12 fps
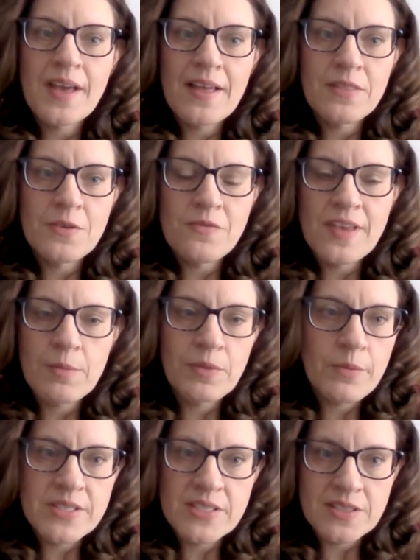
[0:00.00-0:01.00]
that the
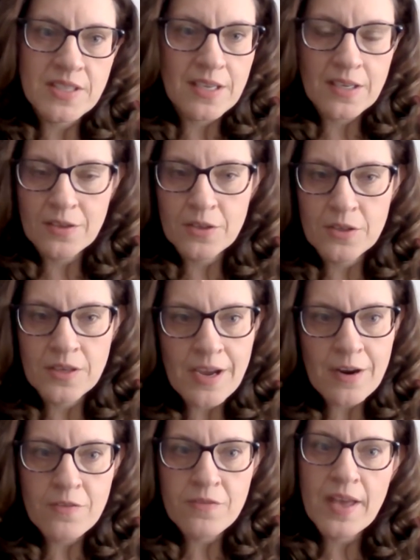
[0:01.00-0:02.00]
family wasn't taking good
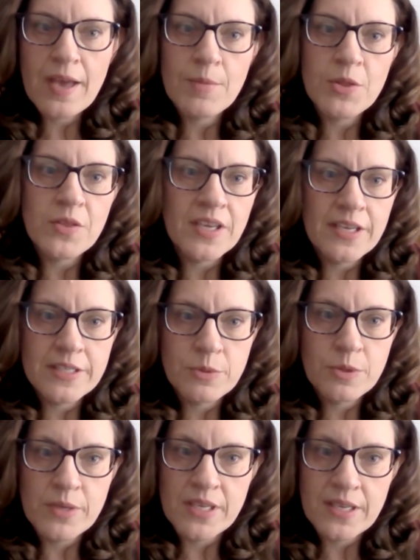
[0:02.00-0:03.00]
care of them or the kids
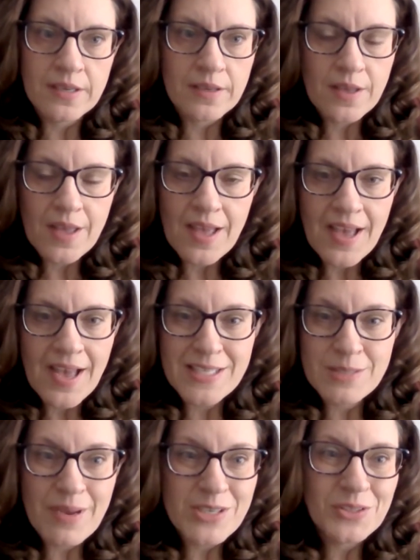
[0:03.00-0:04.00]
were being
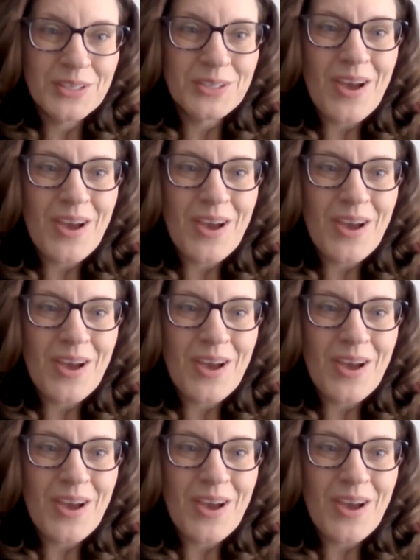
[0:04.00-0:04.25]
especially